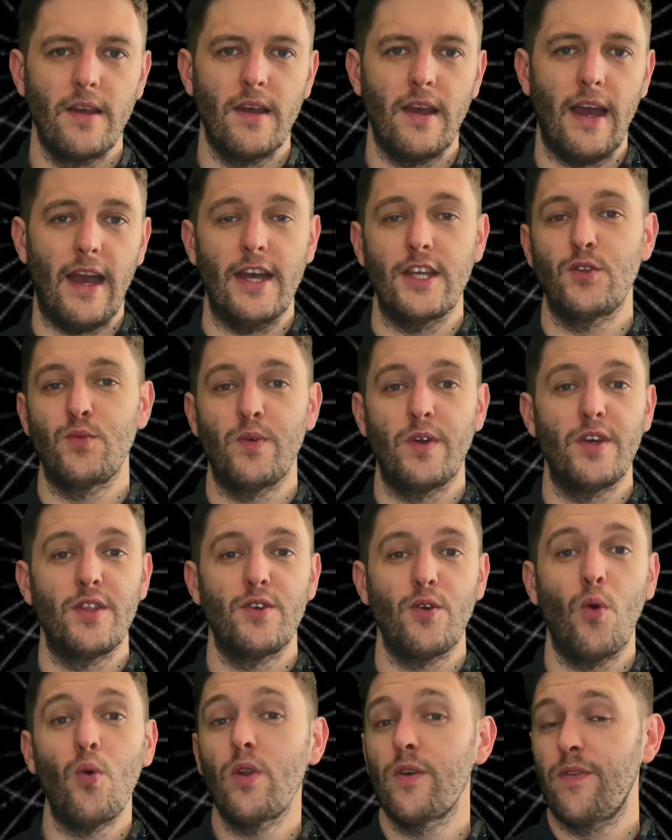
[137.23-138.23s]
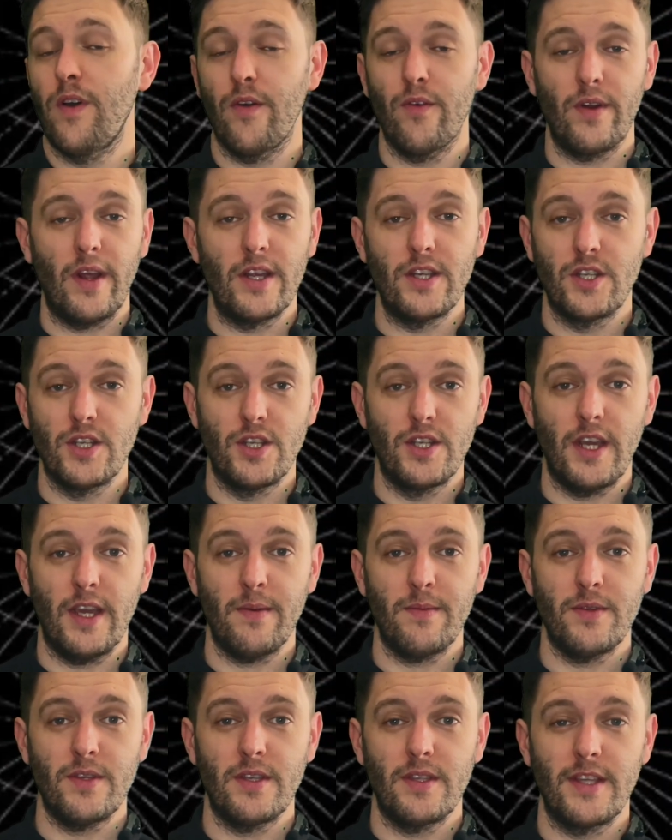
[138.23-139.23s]
As with all of her
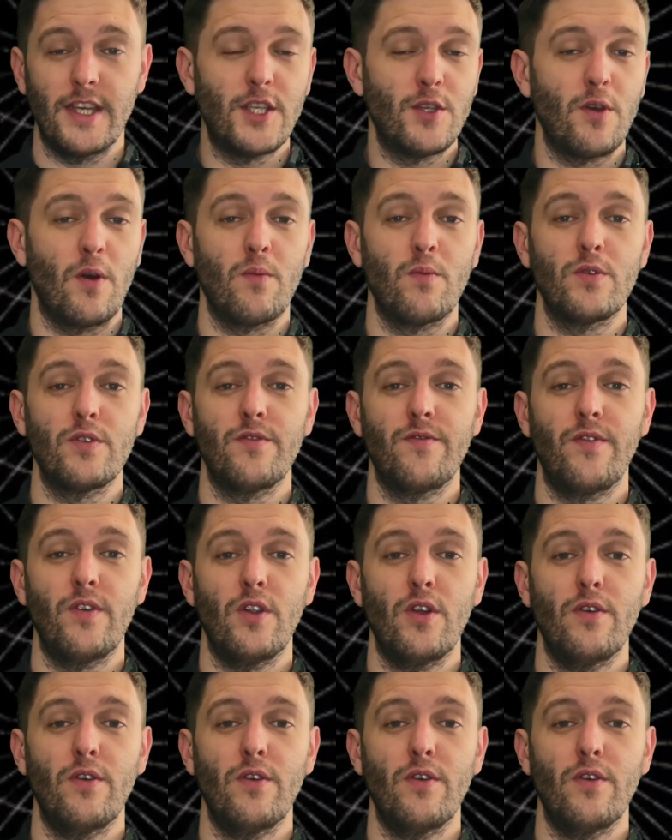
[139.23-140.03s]
relationships, this one was full